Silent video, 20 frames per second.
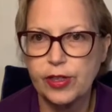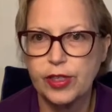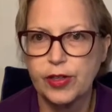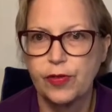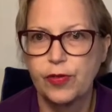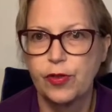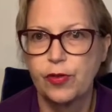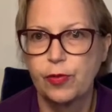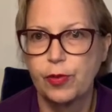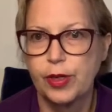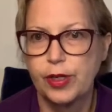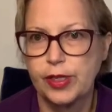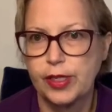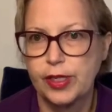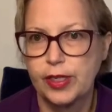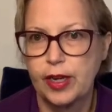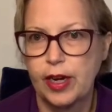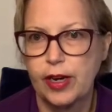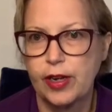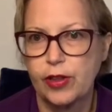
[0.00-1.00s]
If you've been
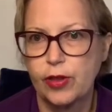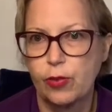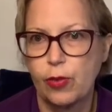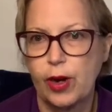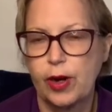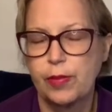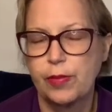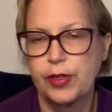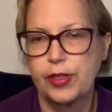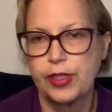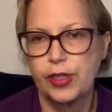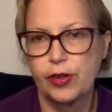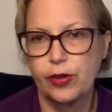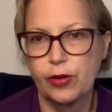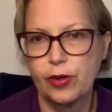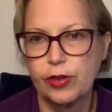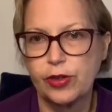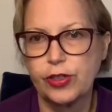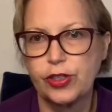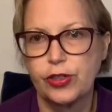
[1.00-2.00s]
studying the right
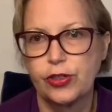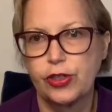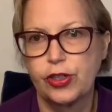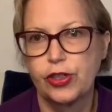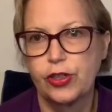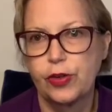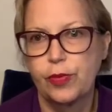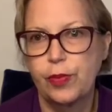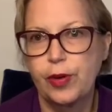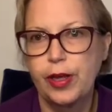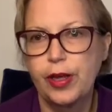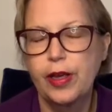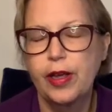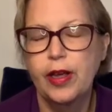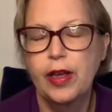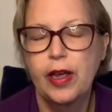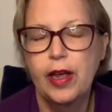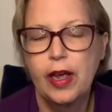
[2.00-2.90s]
materials, you should be.